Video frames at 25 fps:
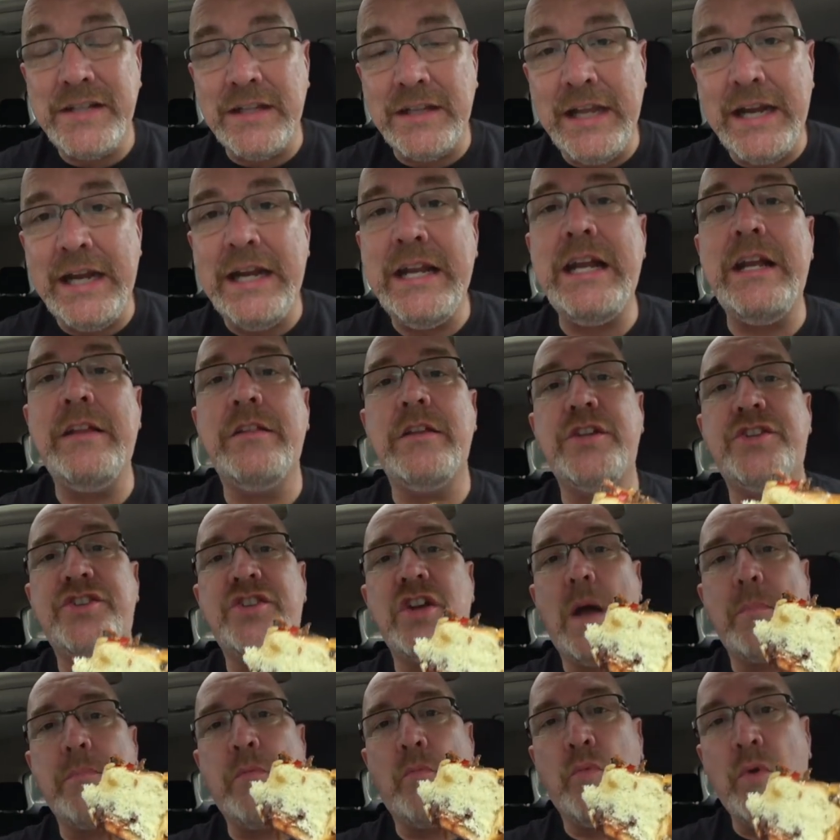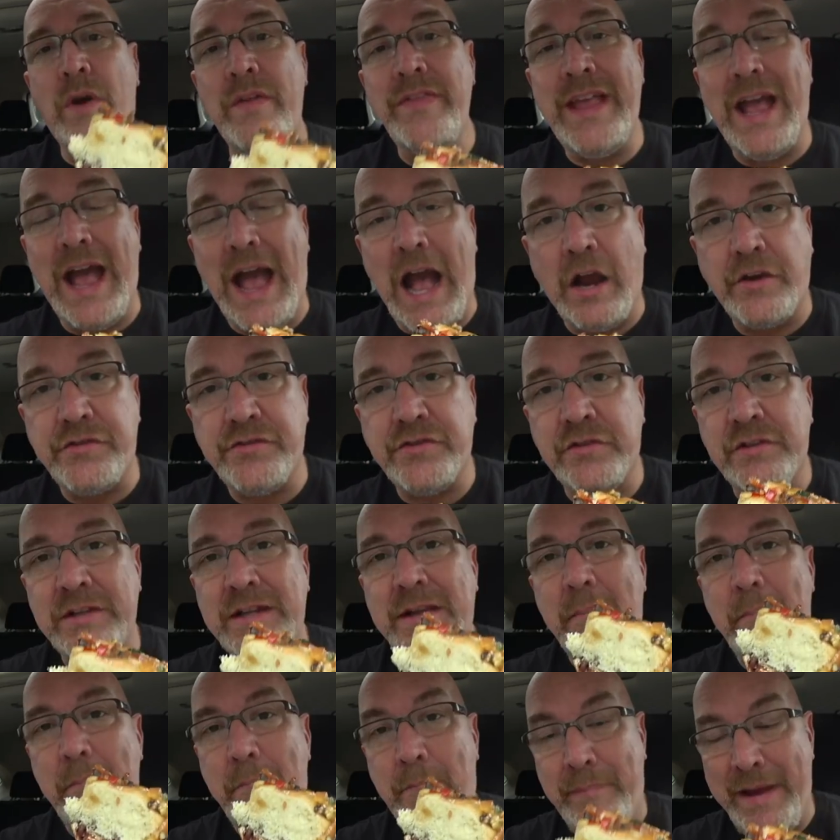the lady in the shop when they
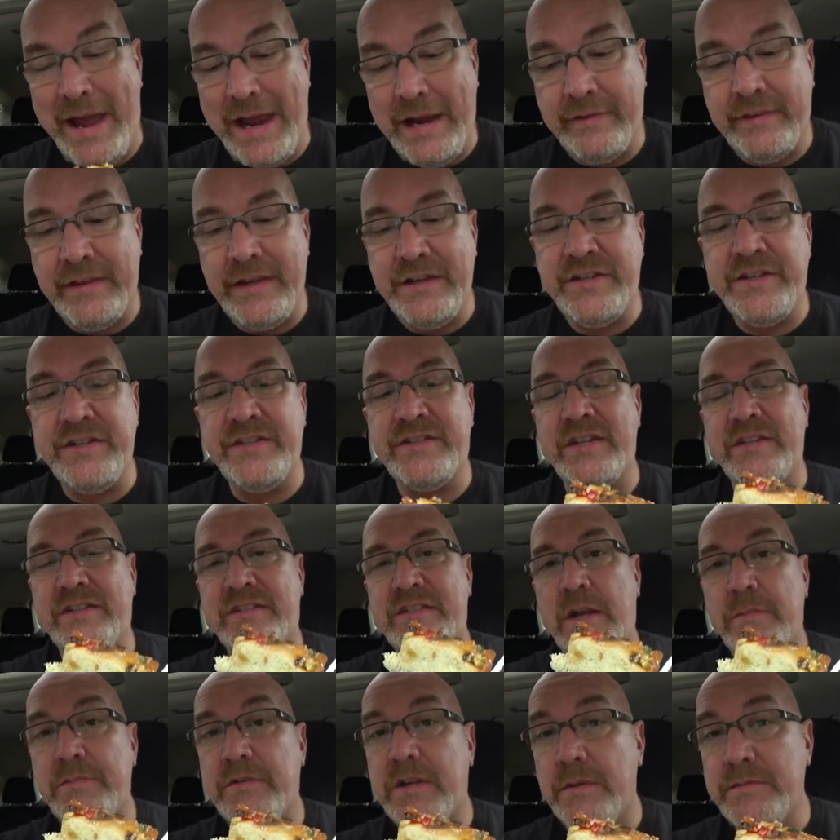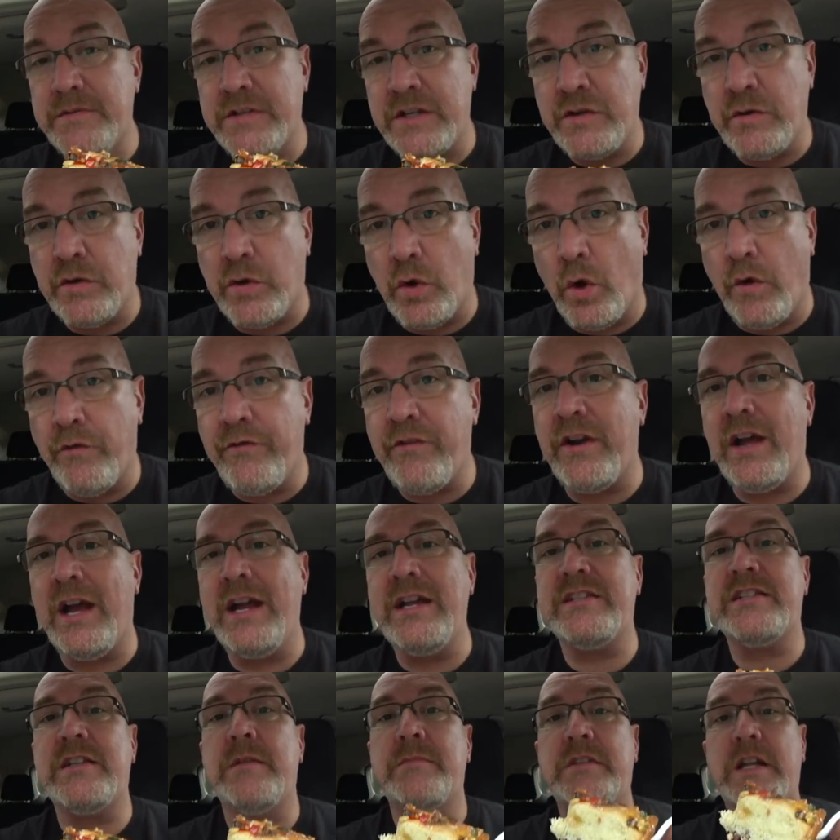actually bake these. She says sometimes I do it
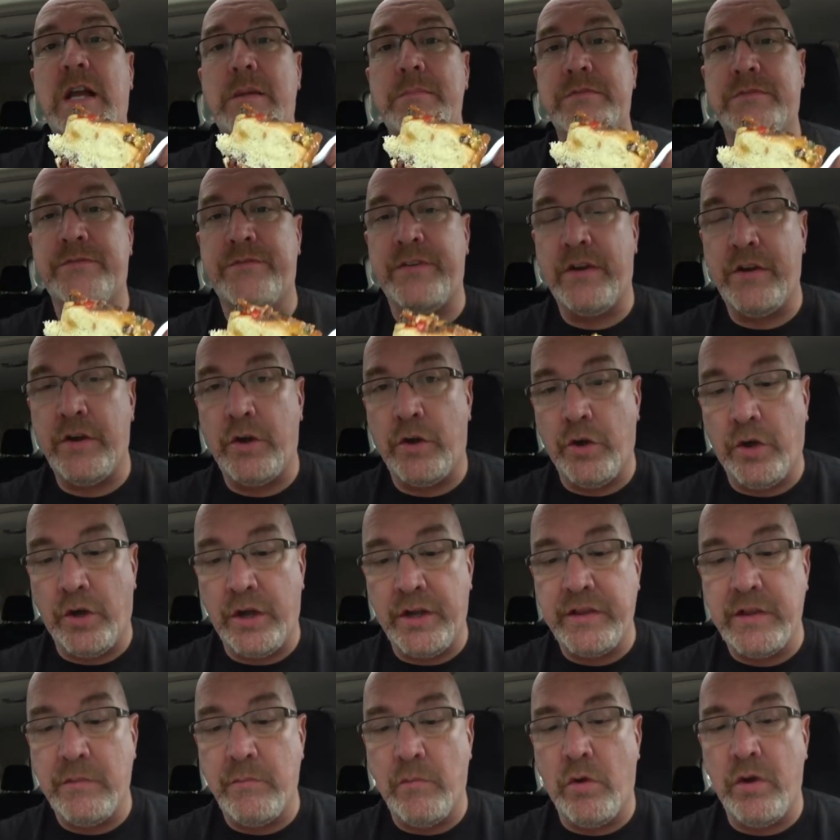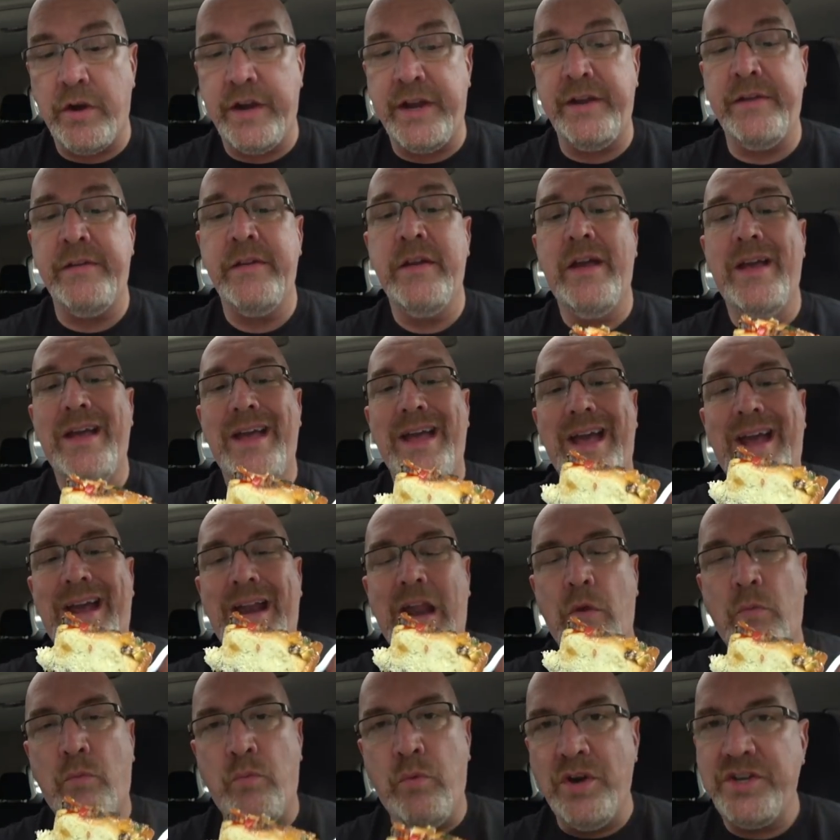overnight, sometimes very early in the morning.
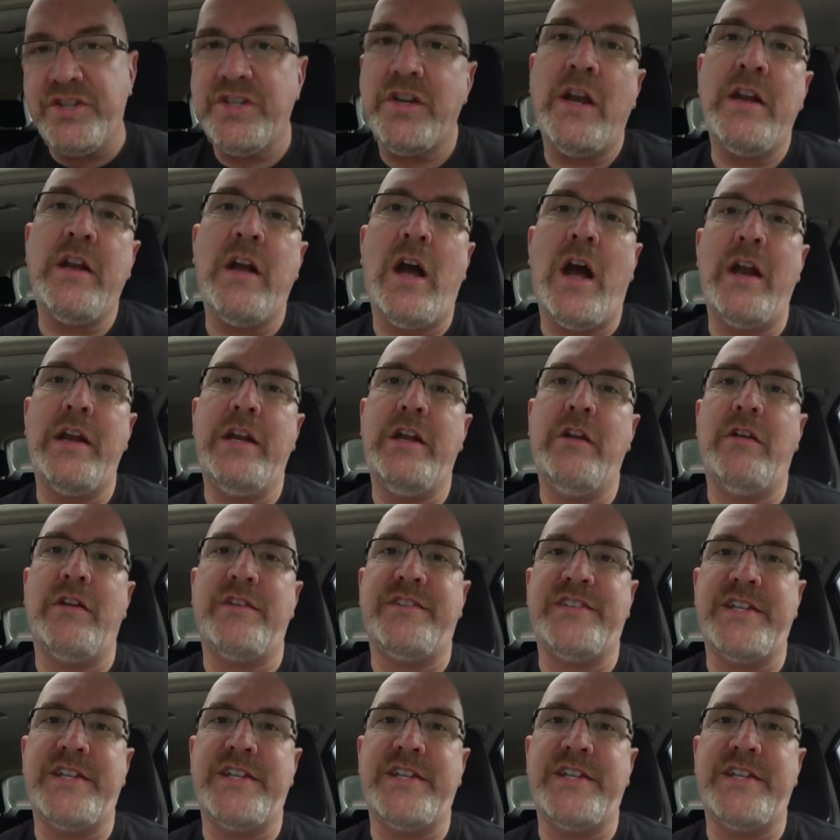And I wish I got here at